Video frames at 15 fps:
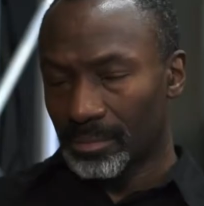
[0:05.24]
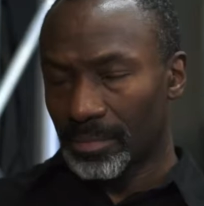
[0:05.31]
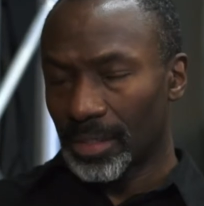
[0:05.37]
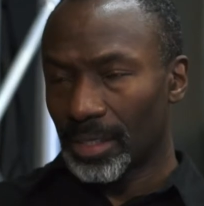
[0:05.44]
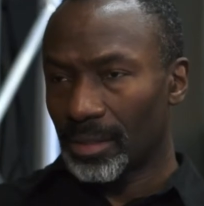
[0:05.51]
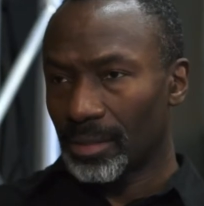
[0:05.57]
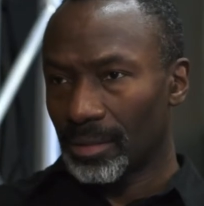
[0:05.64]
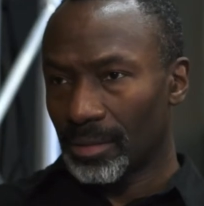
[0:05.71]
there
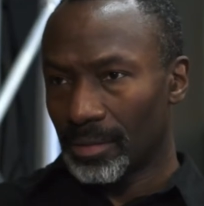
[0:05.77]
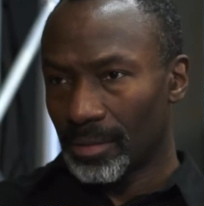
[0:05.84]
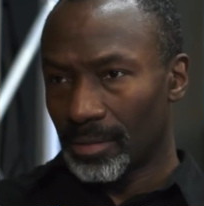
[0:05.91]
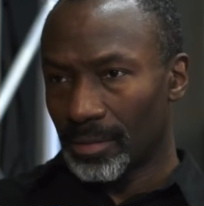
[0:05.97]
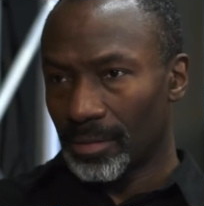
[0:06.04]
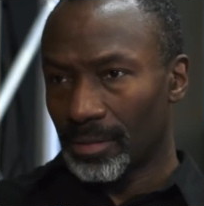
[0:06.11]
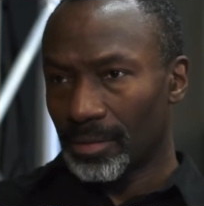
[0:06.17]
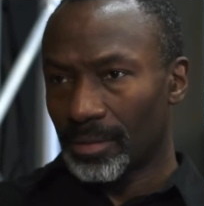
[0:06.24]
were all the
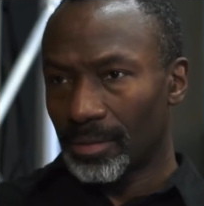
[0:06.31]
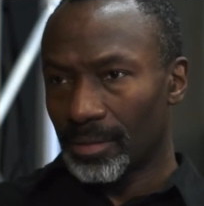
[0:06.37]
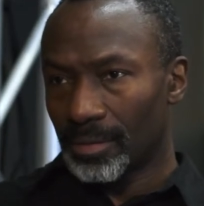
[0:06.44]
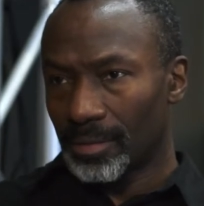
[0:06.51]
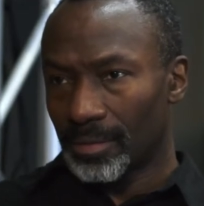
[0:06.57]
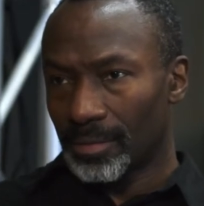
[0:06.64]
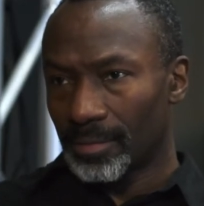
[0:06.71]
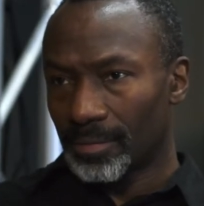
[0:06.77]
rules that we
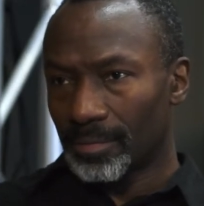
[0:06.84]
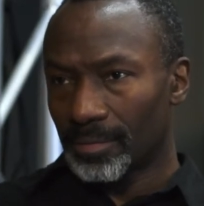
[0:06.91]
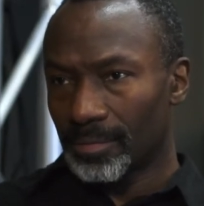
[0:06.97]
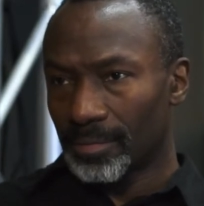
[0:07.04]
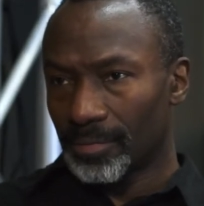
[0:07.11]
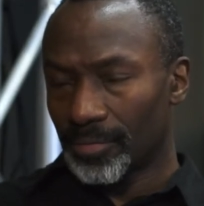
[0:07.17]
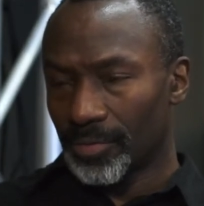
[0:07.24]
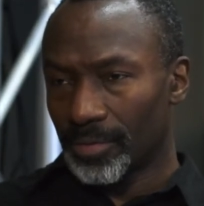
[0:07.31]
had to.
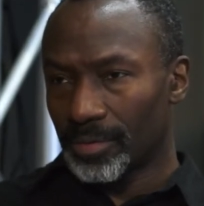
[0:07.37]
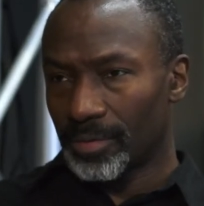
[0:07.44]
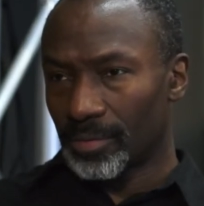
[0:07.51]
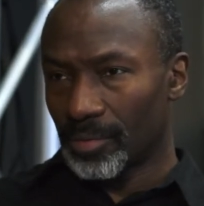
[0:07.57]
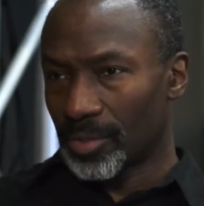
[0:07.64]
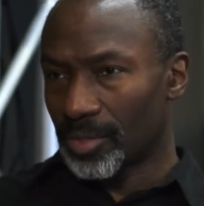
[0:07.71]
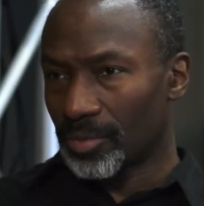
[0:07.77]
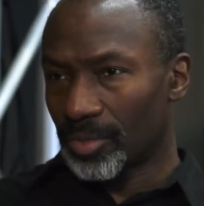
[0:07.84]
There,
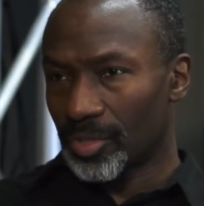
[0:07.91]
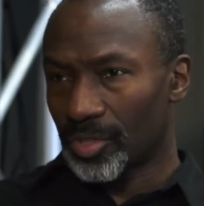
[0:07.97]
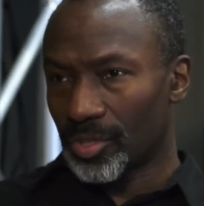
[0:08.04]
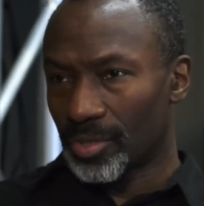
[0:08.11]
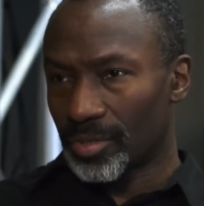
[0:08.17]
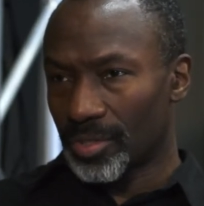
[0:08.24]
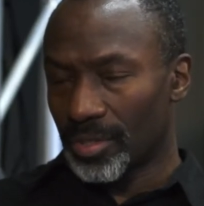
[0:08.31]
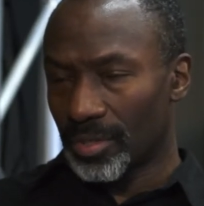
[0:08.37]
was there a
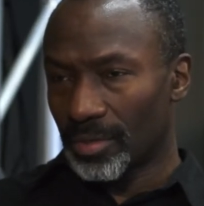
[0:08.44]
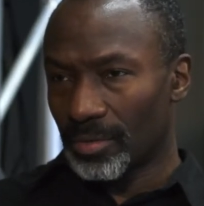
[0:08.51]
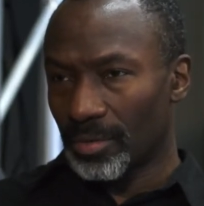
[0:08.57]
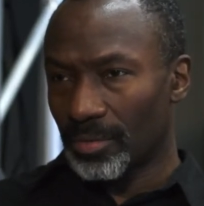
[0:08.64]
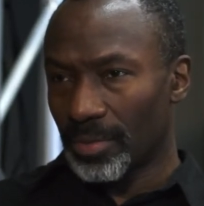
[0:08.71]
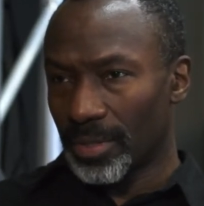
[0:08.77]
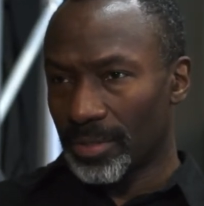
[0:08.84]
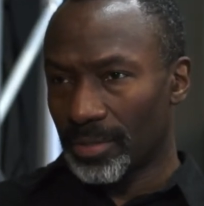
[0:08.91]
church that we
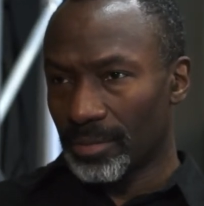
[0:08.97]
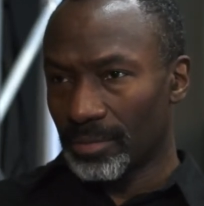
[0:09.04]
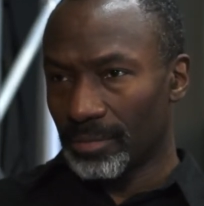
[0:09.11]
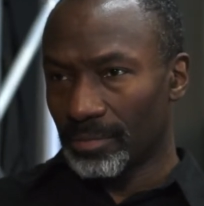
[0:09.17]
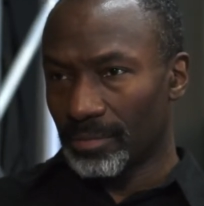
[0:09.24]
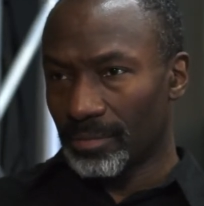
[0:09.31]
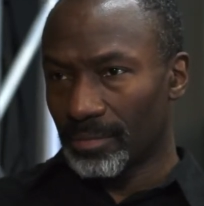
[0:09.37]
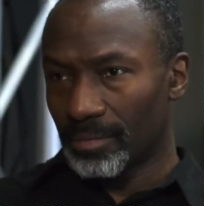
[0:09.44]
went to?
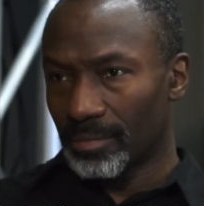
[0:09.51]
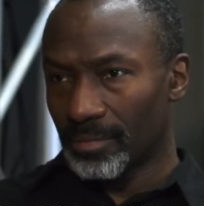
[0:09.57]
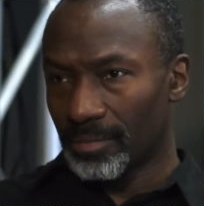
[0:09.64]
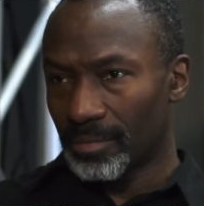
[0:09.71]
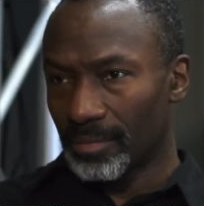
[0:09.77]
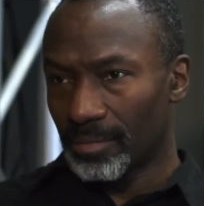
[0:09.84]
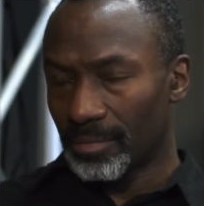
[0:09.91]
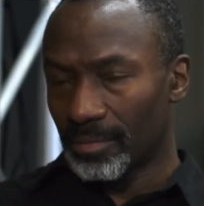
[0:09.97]

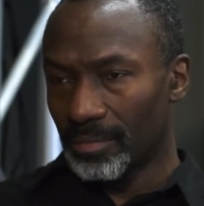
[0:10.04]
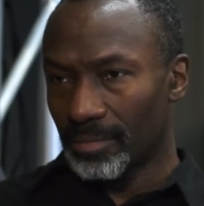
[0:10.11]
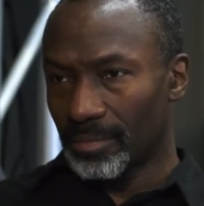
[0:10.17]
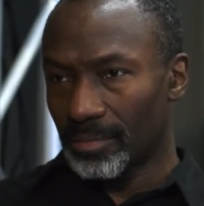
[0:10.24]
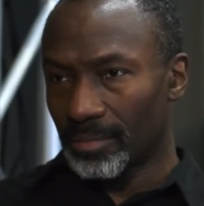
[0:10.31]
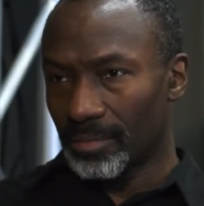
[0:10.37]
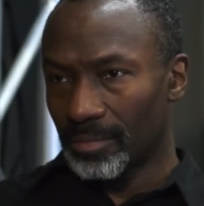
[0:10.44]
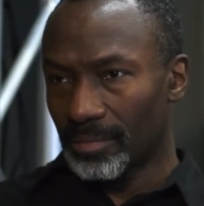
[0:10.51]
Yes, uh,
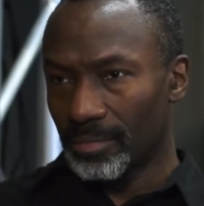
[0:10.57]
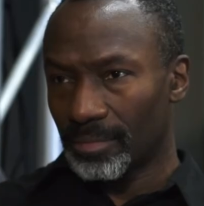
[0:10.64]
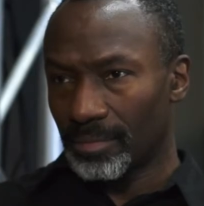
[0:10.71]
we went